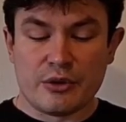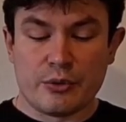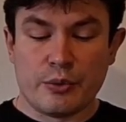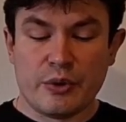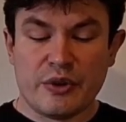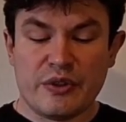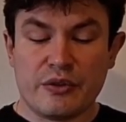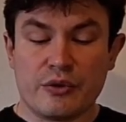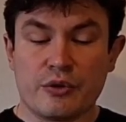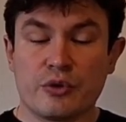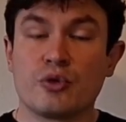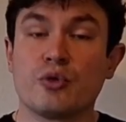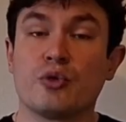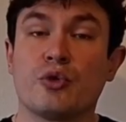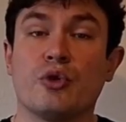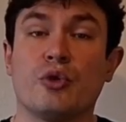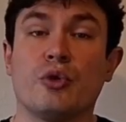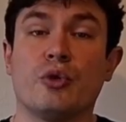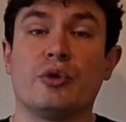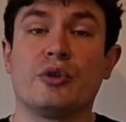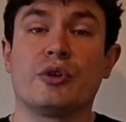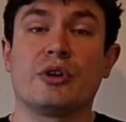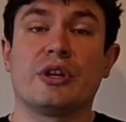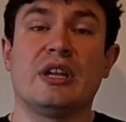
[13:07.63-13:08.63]
with rook
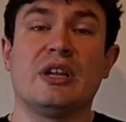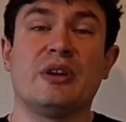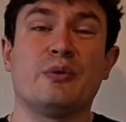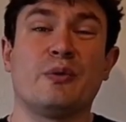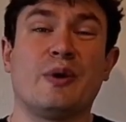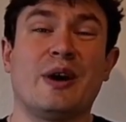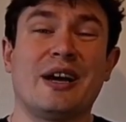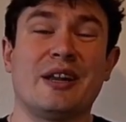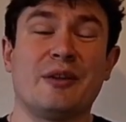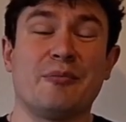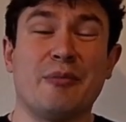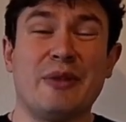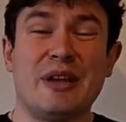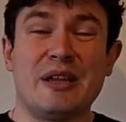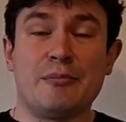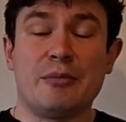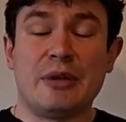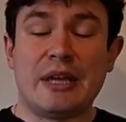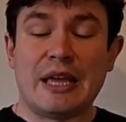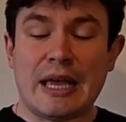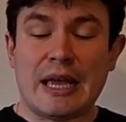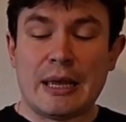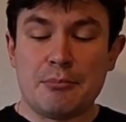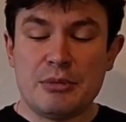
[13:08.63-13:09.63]
on e1 may
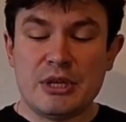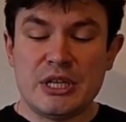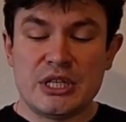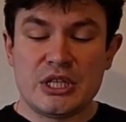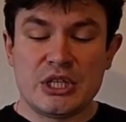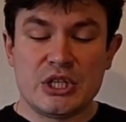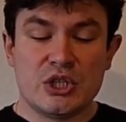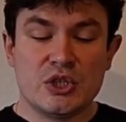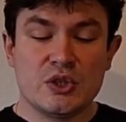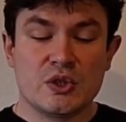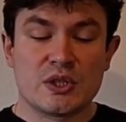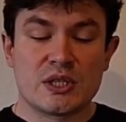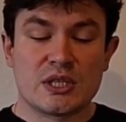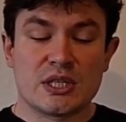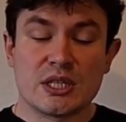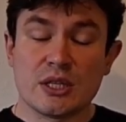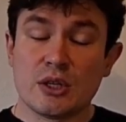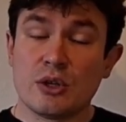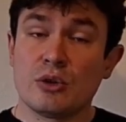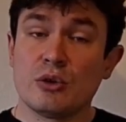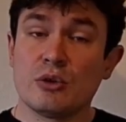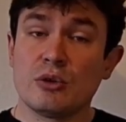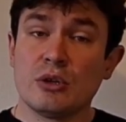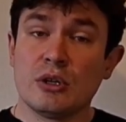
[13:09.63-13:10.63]
be a bit too
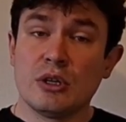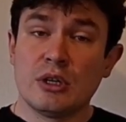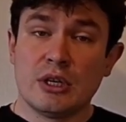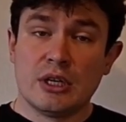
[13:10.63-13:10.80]
slow